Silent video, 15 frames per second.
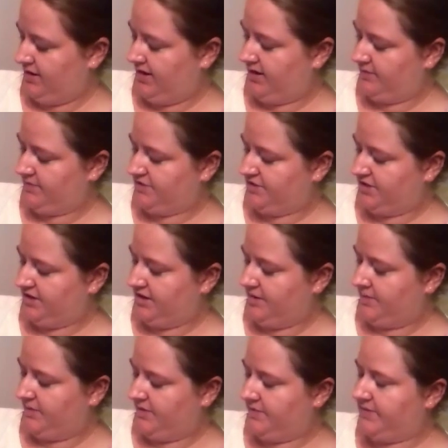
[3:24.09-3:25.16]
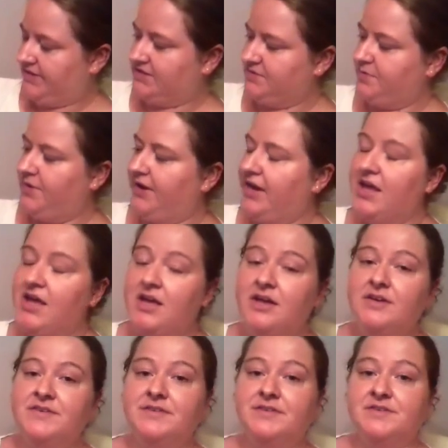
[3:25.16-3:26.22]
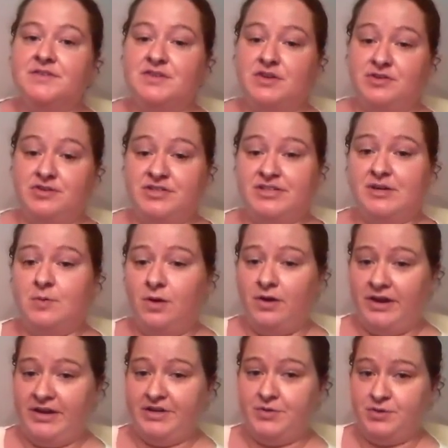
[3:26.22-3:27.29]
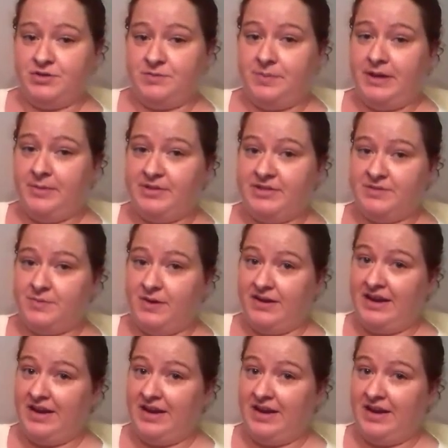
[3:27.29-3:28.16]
I'm just going to number them at this point. So you're still working towards Pink Plus One.